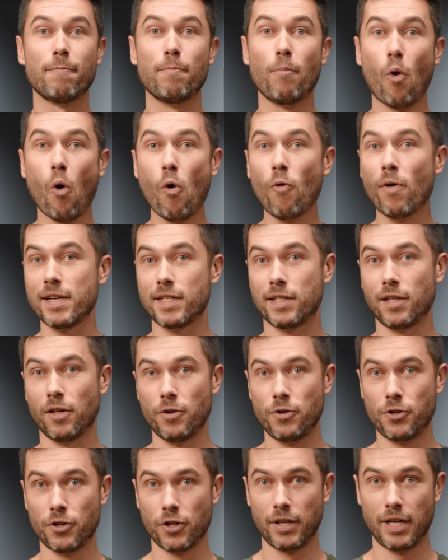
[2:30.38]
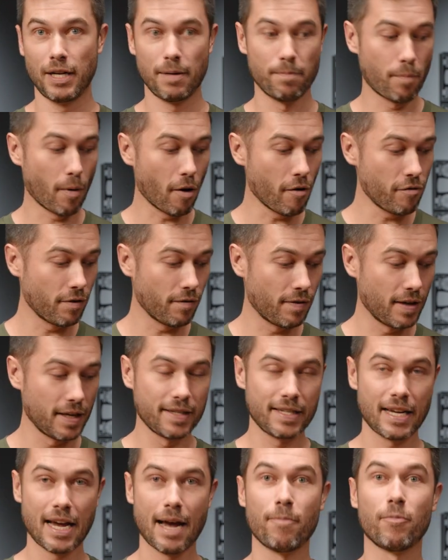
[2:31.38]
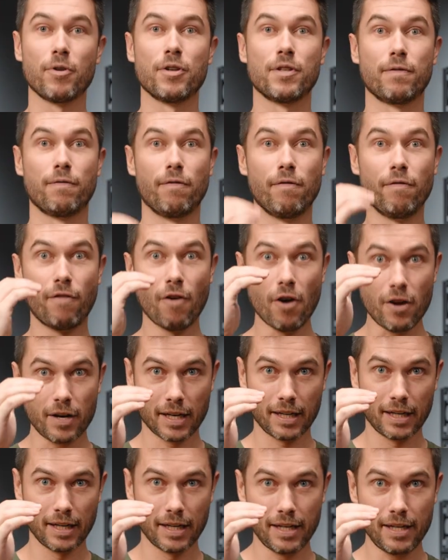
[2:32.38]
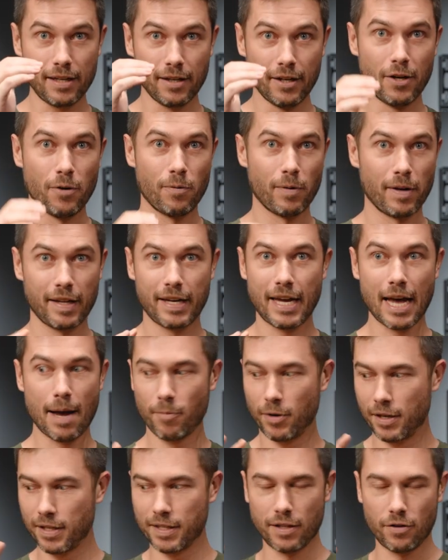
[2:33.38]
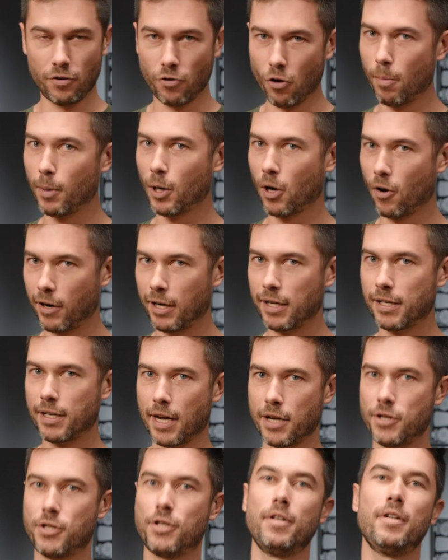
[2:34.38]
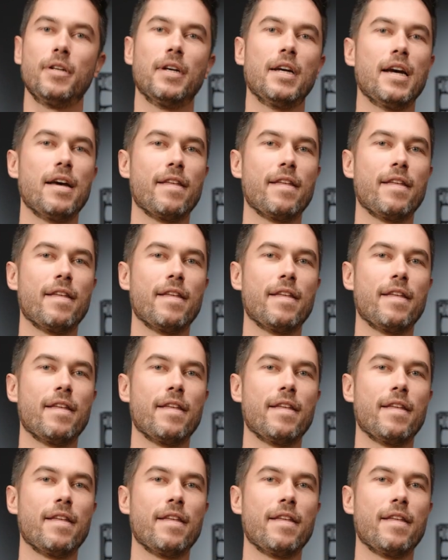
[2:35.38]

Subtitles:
more resolution in both of these cameras vertically when the camera is in normal orientation